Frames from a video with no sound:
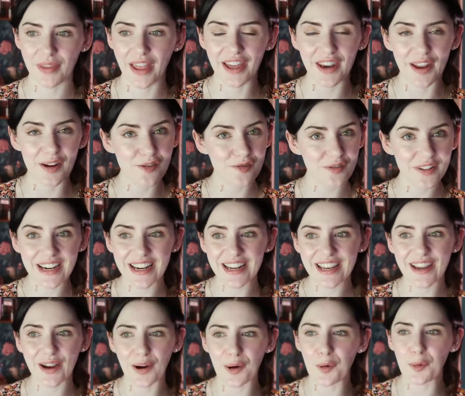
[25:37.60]
And I
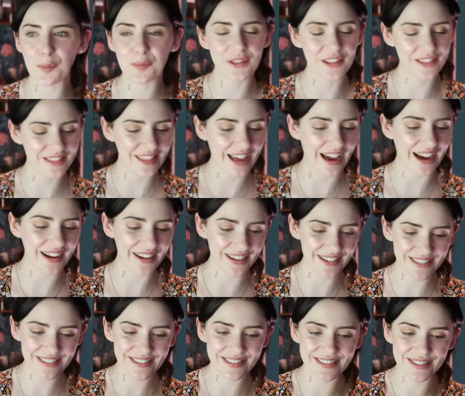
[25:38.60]
really hope that
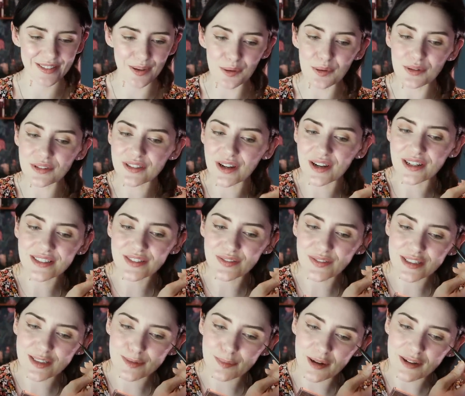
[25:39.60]
those kinds of
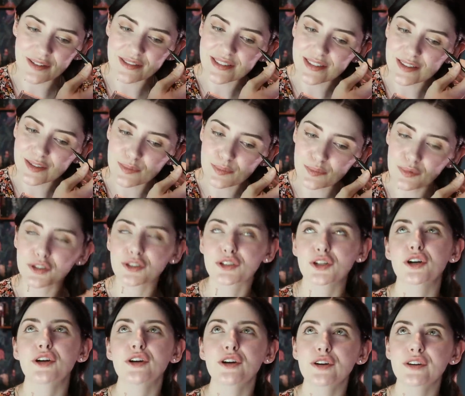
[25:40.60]
experiences
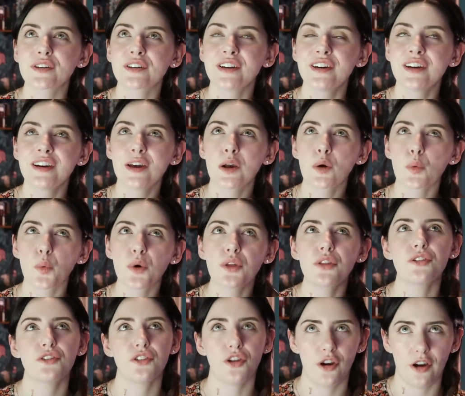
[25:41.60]
return
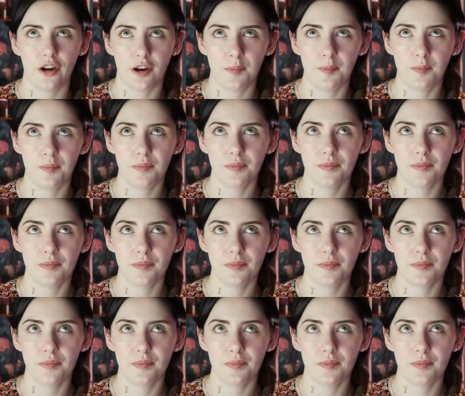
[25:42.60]
with time.